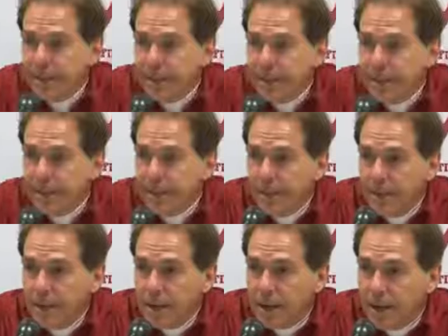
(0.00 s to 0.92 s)
And
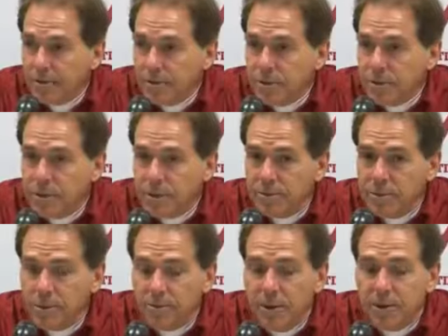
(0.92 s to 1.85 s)
I'm certainly
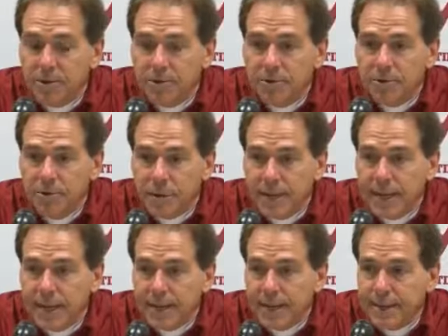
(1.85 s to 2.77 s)
responsible for
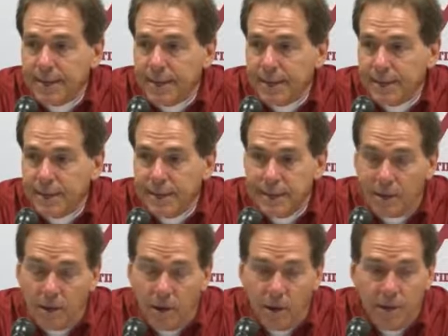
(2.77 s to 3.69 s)
that, and I think
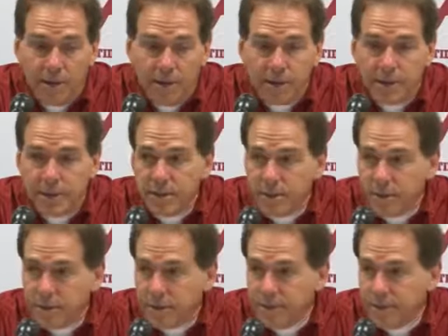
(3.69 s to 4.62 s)
all of us in the
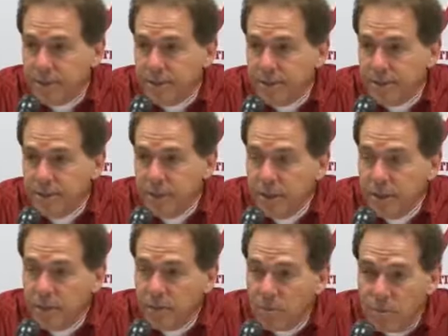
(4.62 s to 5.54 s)
organization
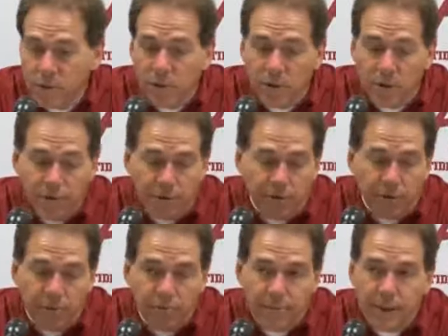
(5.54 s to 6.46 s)
will learn
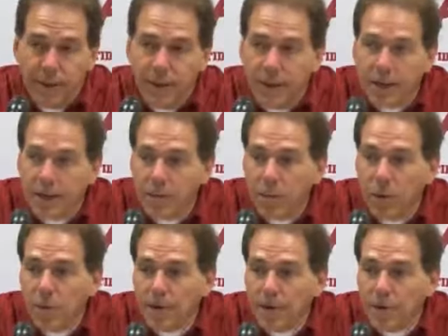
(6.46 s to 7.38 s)
from uh, what
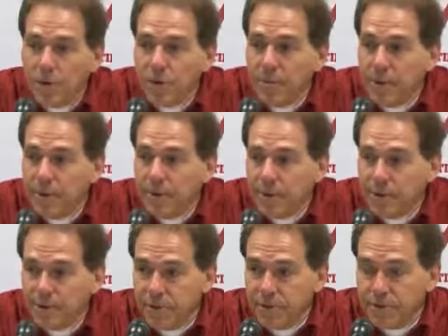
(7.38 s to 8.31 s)
we can do better in the
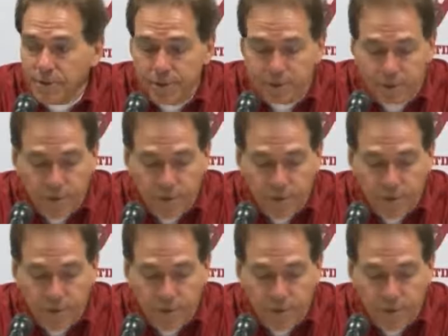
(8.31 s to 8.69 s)
future.